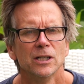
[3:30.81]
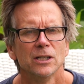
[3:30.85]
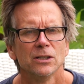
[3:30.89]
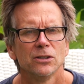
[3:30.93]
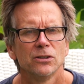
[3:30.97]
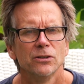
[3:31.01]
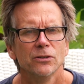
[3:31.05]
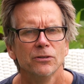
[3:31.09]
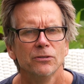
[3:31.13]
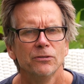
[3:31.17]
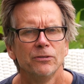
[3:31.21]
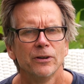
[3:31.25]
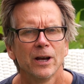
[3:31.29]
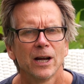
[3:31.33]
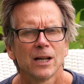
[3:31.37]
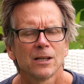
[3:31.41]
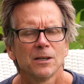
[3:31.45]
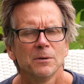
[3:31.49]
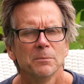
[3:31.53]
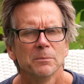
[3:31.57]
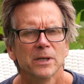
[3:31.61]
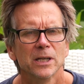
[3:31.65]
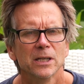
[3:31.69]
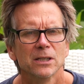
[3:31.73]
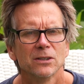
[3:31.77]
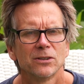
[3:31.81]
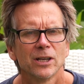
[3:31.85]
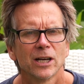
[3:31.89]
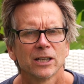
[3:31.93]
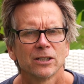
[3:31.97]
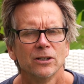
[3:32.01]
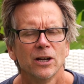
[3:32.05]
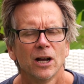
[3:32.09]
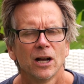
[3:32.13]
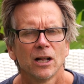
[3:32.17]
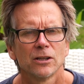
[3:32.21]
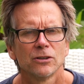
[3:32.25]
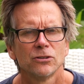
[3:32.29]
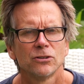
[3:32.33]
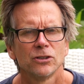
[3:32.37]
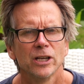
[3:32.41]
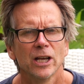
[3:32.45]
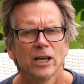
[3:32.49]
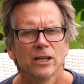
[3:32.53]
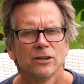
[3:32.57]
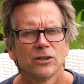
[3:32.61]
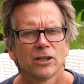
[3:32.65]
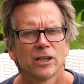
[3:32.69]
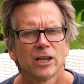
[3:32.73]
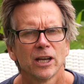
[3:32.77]
development,
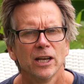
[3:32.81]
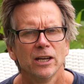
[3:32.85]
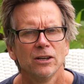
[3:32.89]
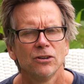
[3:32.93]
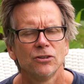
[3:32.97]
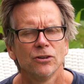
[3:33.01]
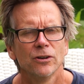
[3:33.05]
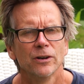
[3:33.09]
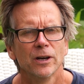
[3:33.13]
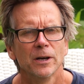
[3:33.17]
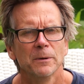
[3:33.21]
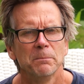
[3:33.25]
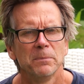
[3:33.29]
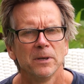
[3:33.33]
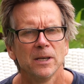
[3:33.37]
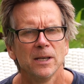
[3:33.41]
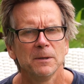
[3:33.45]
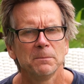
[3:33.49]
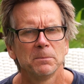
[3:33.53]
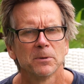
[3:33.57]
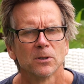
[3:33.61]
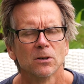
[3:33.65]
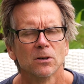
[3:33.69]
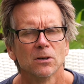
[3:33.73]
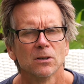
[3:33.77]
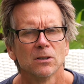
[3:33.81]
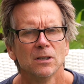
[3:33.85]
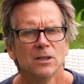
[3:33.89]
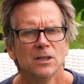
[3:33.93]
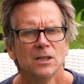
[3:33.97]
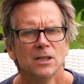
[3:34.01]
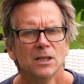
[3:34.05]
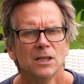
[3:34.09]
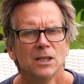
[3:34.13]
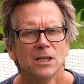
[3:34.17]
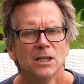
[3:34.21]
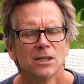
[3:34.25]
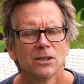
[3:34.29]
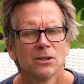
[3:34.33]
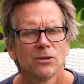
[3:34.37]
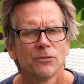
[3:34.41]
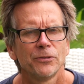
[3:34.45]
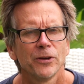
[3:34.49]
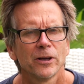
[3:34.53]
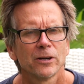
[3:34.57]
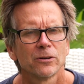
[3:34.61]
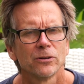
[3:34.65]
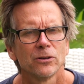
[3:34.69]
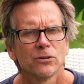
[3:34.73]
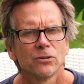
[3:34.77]
technology, education, and people, the
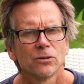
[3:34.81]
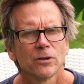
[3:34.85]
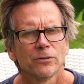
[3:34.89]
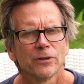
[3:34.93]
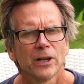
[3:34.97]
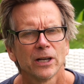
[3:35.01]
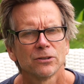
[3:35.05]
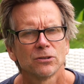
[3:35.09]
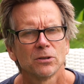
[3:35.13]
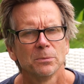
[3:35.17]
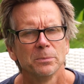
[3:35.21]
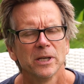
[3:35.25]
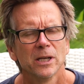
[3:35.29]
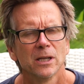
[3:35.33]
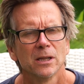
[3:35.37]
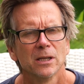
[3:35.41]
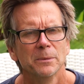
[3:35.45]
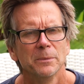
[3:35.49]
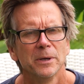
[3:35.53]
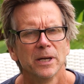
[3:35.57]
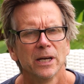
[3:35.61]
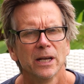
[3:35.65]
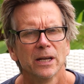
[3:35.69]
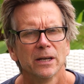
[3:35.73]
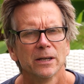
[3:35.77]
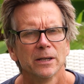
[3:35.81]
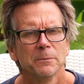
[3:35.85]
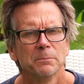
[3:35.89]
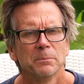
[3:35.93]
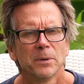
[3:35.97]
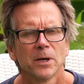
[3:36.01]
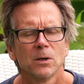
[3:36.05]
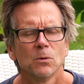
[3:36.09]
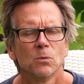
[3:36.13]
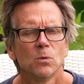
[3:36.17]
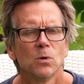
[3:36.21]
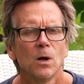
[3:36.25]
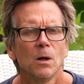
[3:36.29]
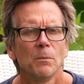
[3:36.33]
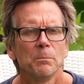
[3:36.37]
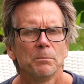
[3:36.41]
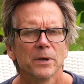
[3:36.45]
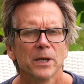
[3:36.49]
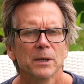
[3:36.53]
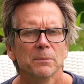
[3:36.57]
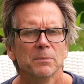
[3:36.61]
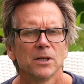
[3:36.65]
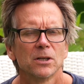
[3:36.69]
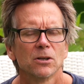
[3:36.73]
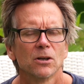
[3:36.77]
Federal Reserve has to be eliminated. But it won't
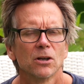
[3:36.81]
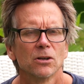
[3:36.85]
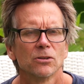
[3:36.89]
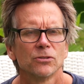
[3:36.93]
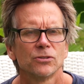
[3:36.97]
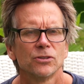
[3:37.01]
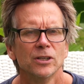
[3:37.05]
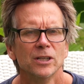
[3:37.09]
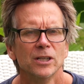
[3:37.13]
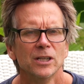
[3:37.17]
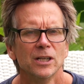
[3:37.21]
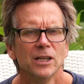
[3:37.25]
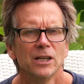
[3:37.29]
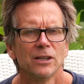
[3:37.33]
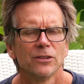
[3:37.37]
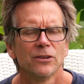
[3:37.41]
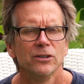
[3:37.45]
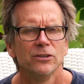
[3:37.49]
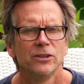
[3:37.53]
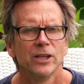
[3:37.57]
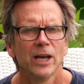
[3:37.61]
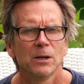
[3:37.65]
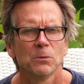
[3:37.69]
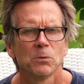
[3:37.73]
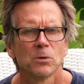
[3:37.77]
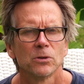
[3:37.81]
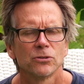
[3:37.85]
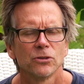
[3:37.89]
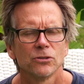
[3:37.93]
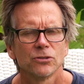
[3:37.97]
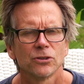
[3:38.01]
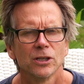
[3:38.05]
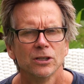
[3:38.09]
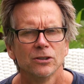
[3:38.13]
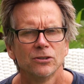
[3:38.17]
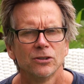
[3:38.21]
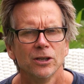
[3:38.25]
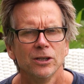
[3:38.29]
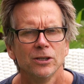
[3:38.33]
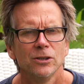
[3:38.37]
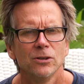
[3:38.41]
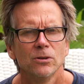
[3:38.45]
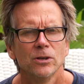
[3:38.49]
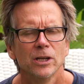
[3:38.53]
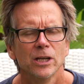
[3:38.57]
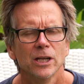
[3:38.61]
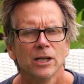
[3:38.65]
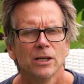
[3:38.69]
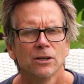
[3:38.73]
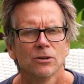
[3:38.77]
be, because the debt will just continue
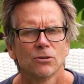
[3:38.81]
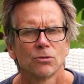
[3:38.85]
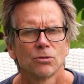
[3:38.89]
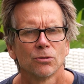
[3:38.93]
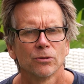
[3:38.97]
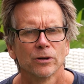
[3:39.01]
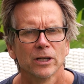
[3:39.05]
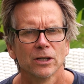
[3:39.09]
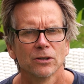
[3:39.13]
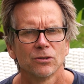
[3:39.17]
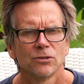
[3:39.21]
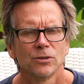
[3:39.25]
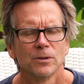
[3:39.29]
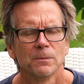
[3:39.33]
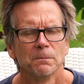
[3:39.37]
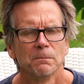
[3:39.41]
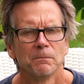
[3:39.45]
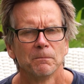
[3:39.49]
to increase.